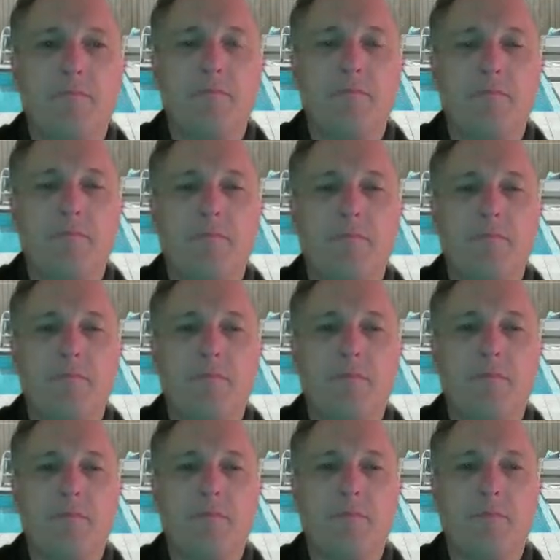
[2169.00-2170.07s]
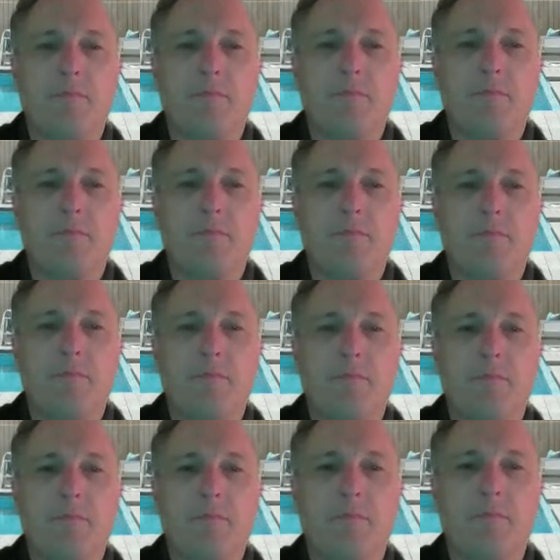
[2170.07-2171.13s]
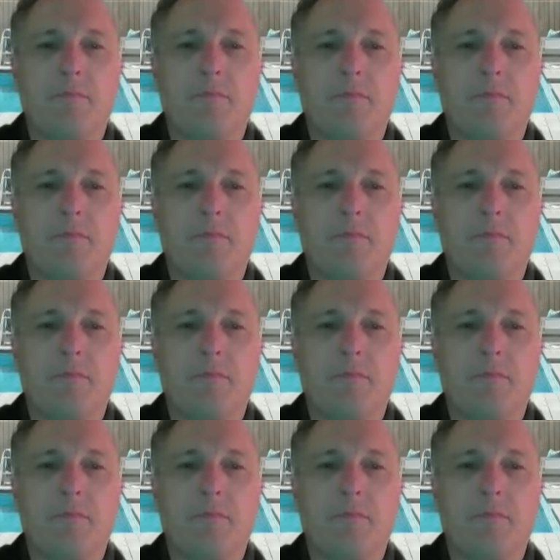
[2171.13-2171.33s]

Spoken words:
No words are spoken by the person on screen.